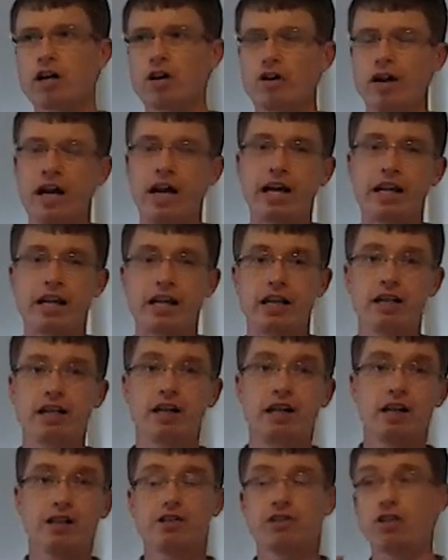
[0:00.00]
creating
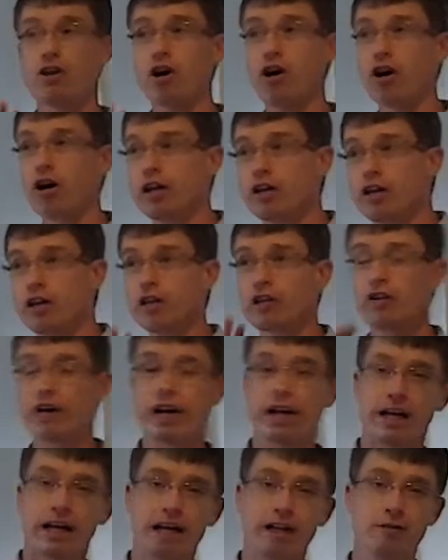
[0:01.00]

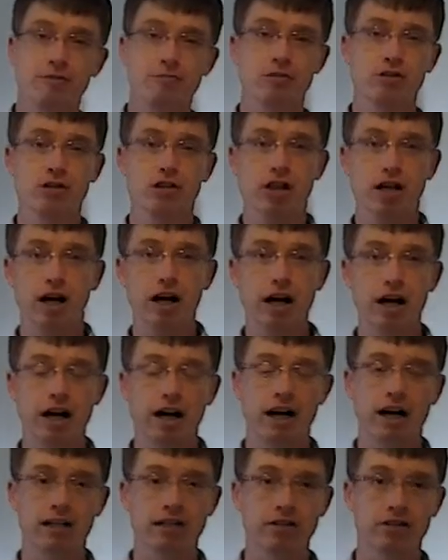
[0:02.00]
diagrams,
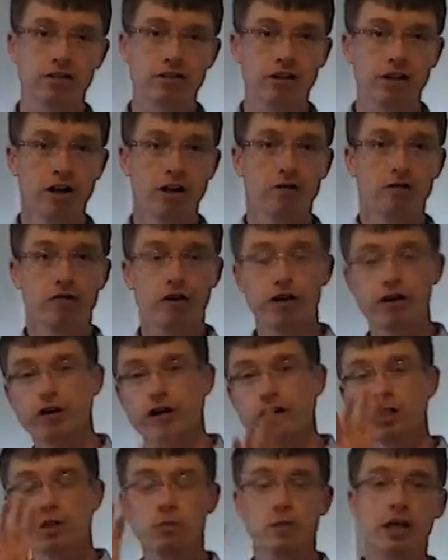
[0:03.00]
charts,
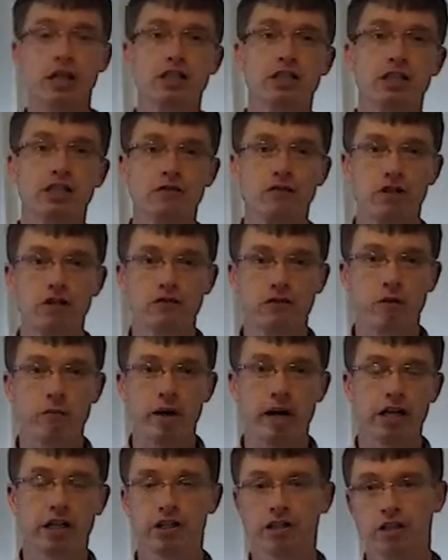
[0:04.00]
various pieces of
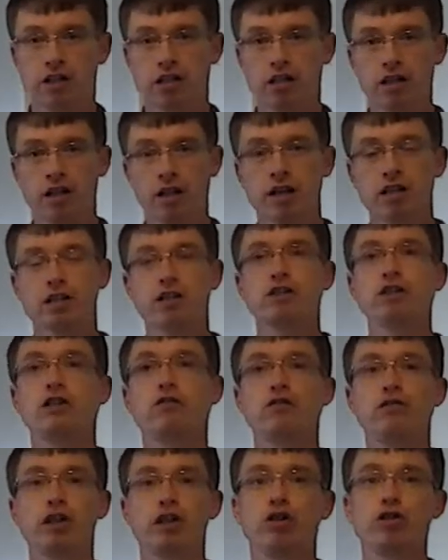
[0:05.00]
information that's
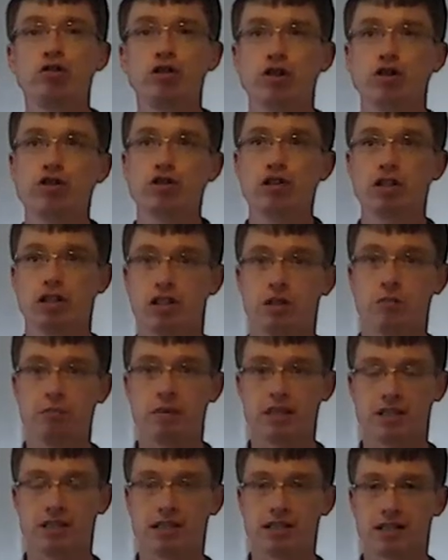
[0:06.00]
of little use to the
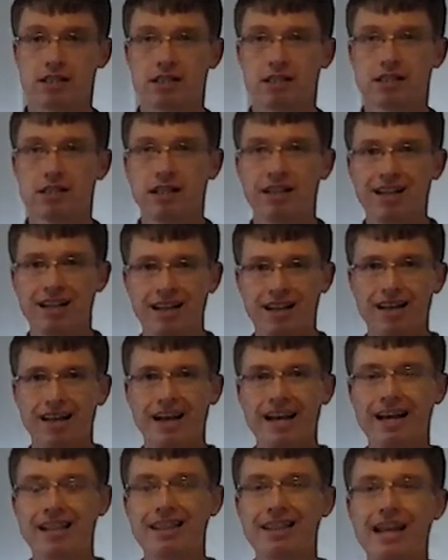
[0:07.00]
business.
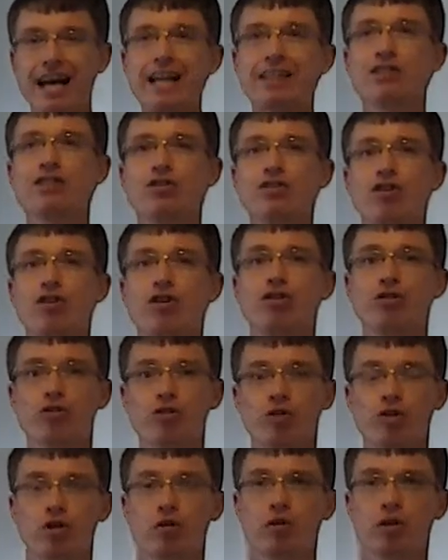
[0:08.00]
And that's not
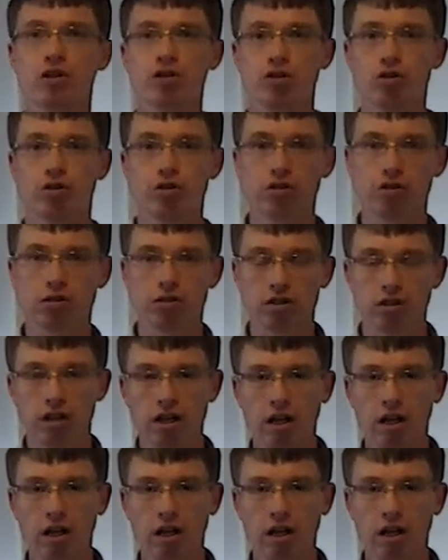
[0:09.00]
true at all.